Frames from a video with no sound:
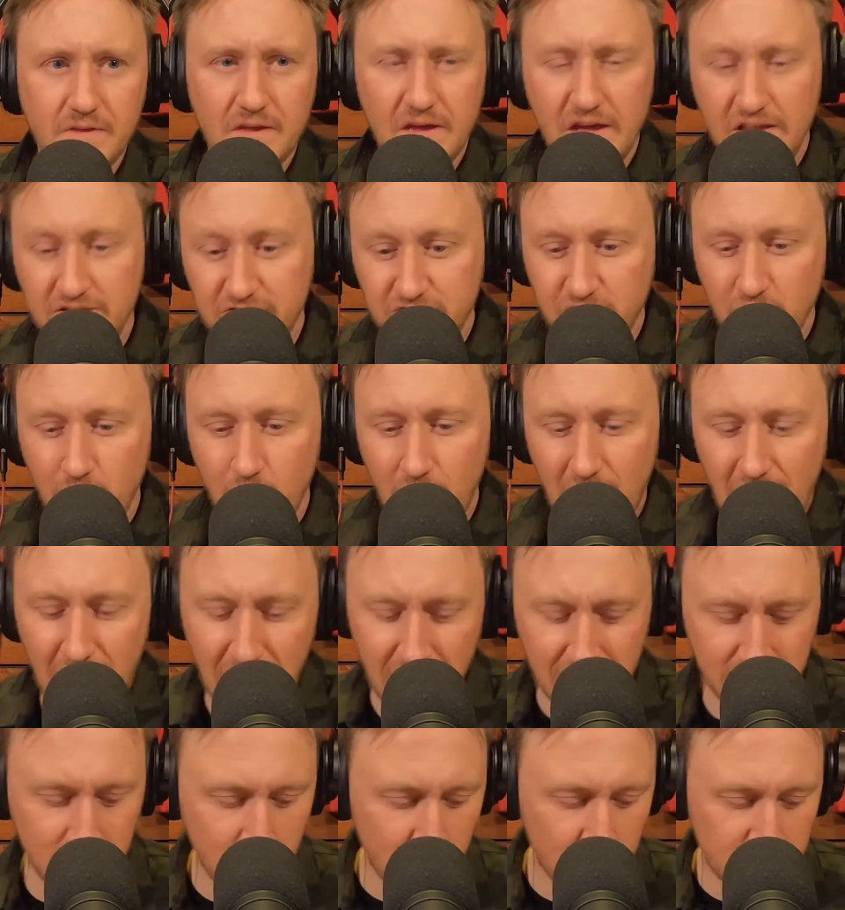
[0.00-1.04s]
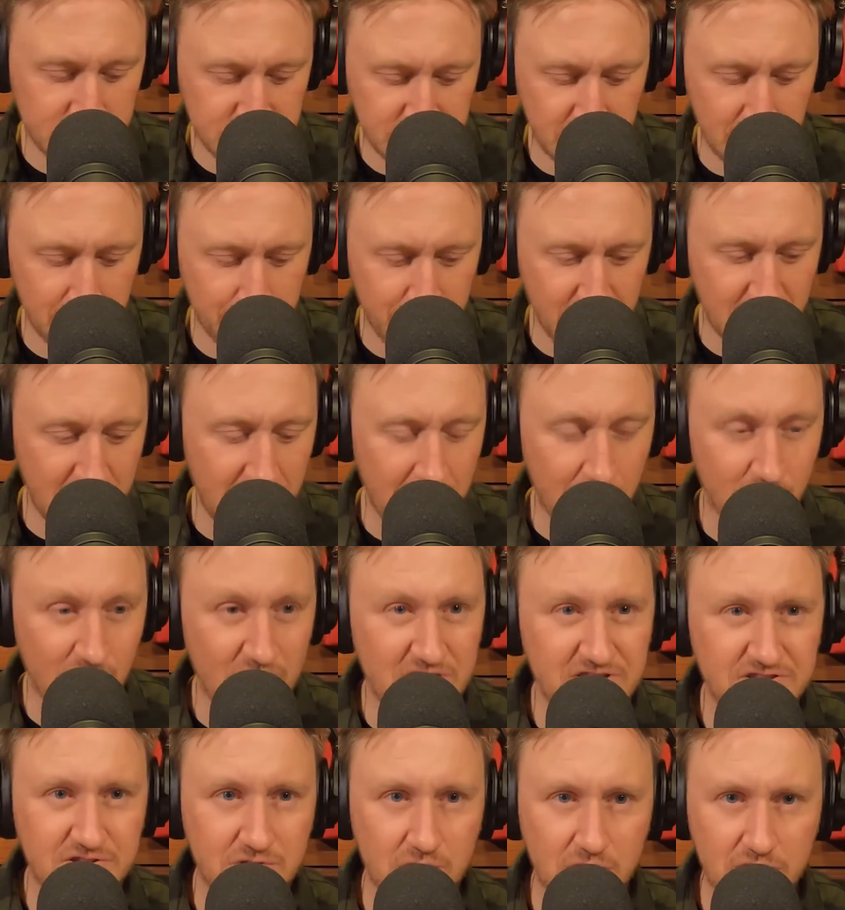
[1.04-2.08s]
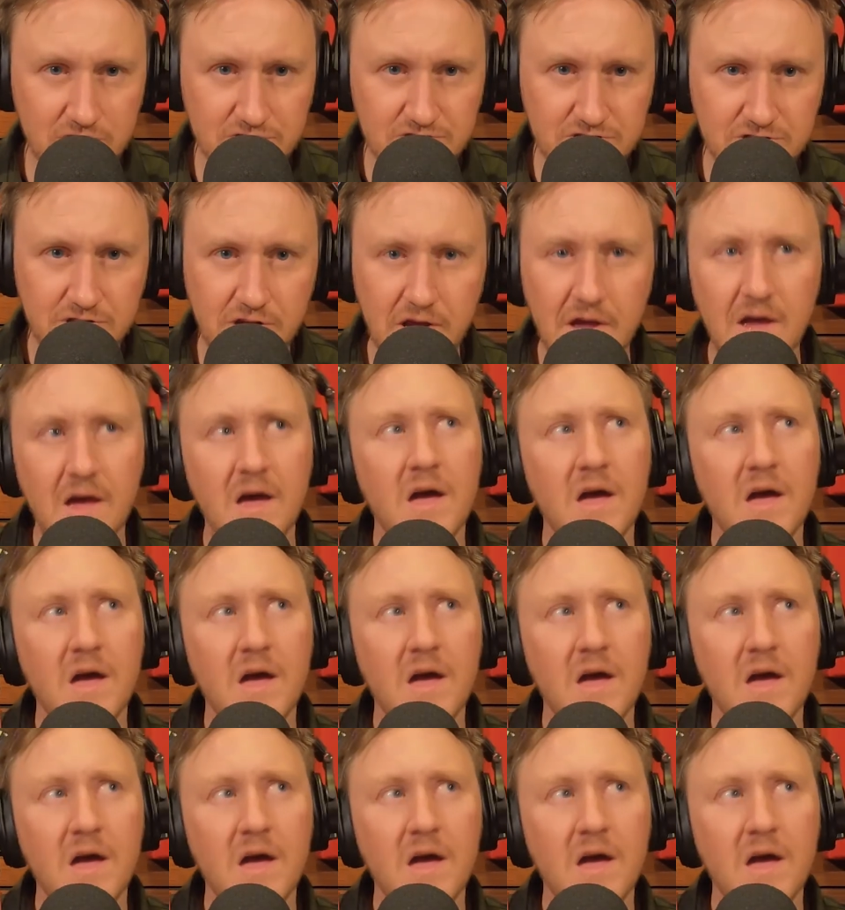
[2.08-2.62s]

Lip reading: And so I looked up and I researched